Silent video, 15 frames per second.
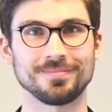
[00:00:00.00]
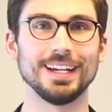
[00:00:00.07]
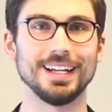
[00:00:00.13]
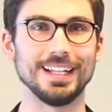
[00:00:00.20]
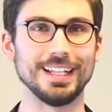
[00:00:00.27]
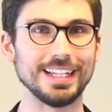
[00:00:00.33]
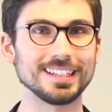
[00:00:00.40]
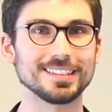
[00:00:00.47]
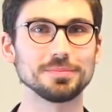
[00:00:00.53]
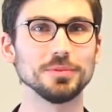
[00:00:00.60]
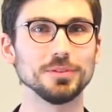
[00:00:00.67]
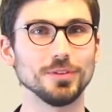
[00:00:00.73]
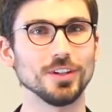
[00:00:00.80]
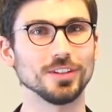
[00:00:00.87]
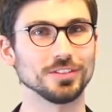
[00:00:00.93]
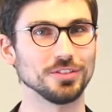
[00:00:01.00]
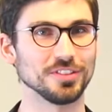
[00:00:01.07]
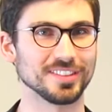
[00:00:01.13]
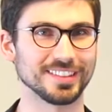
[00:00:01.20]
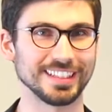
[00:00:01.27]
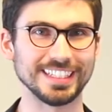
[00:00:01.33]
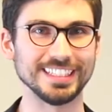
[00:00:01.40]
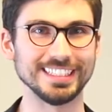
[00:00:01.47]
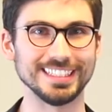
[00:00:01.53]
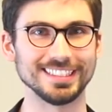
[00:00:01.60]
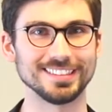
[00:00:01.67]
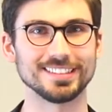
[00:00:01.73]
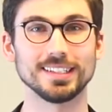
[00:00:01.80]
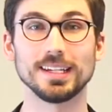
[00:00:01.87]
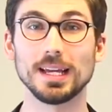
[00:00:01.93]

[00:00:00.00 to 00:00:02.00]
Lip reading: Let's move on to steadiness.